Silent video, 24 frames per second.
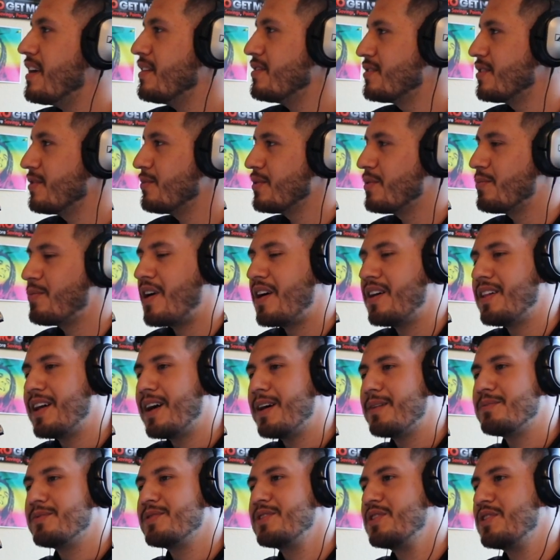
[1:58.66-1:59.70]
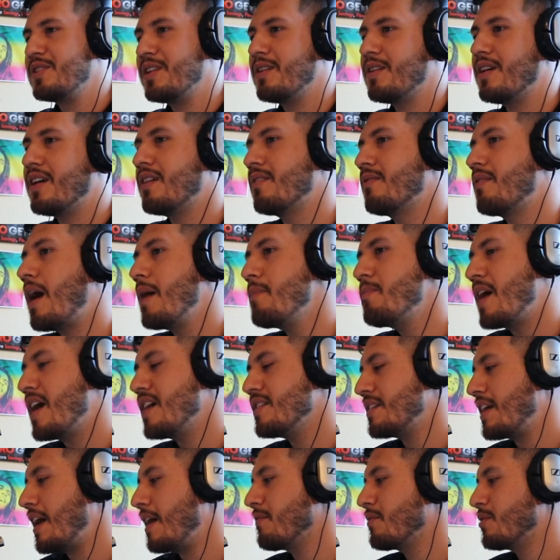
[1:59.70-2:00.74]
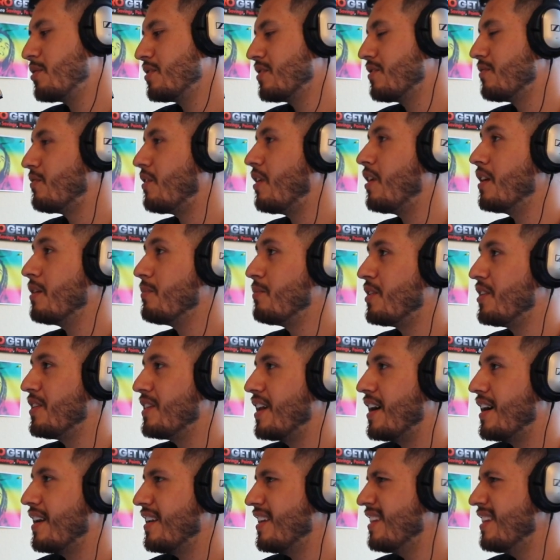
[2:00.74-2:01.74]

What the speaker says: You dribble the ball up right past half court, the volleyball line.